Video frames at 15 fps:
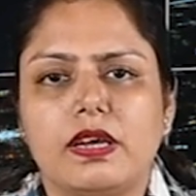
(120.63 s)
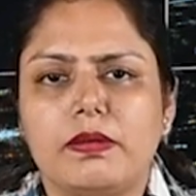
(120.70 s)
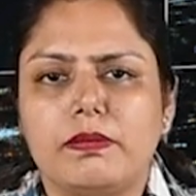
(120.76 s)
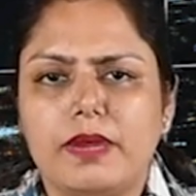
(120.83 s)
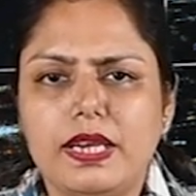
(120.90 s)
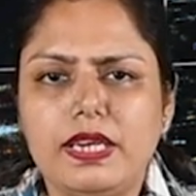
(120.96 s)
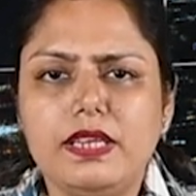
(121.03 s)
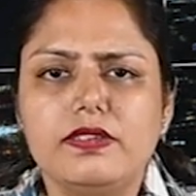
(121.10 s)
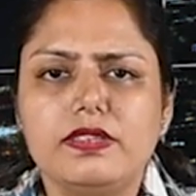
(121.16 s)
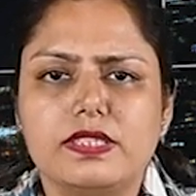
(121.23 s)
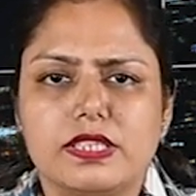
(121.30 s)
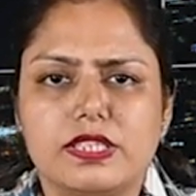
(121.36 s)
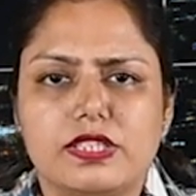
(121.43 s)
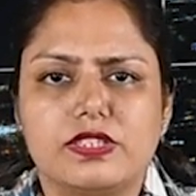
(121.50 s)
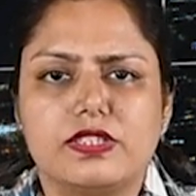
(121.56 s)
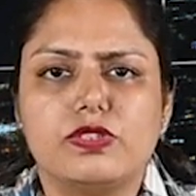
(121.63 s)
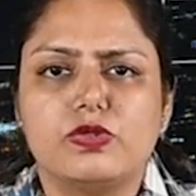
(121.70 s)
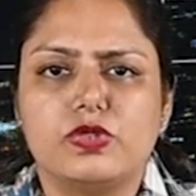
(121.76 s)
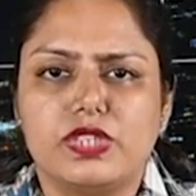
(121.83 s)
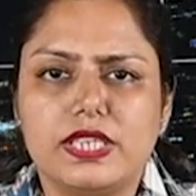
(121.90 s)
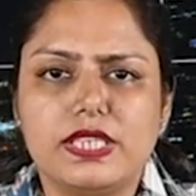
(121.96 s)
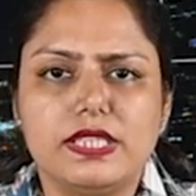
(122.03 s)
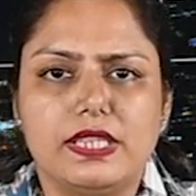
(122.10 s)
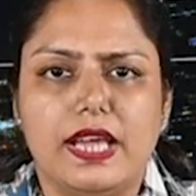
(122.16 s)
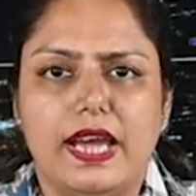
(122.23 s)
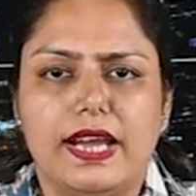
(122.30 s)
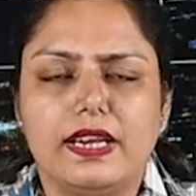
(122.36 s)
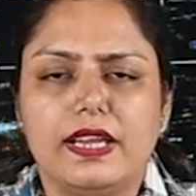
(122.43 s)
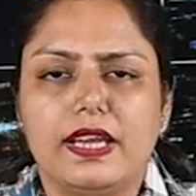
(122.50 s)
Many researchers suggest that